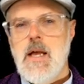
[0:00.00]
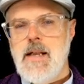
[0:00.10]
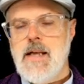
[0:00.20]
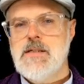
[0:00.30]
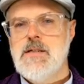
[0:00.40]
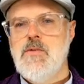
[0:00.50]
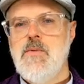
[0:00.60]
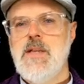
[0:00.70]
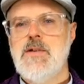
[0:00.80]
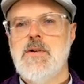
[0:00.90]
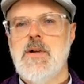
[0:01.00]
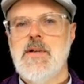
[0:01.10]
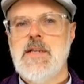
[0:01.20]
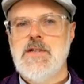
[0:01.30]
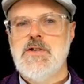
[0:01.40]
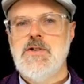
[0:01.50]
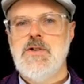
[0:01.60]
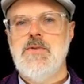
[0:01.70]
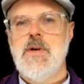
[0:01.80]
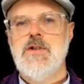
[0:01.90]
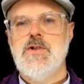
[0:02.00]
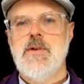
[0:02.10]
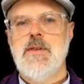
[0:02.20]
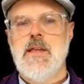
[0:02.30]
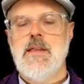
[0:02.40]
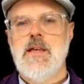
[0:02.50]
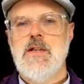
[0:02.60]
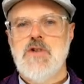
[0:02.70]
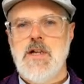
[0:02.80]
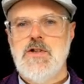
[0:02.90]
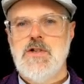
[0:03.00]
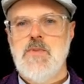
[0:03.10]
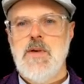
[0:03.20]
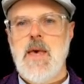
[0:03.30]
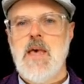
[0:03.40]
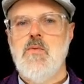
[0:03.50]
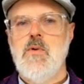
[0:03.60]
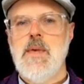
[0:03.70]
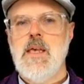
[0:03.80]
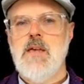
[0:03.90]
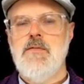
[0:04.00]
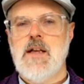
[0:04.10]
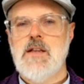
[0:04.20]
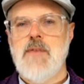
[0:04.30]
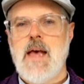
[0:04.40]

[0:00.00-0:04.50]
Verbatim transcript: Next, we turn our attention to ensuring that the changes we make will be effective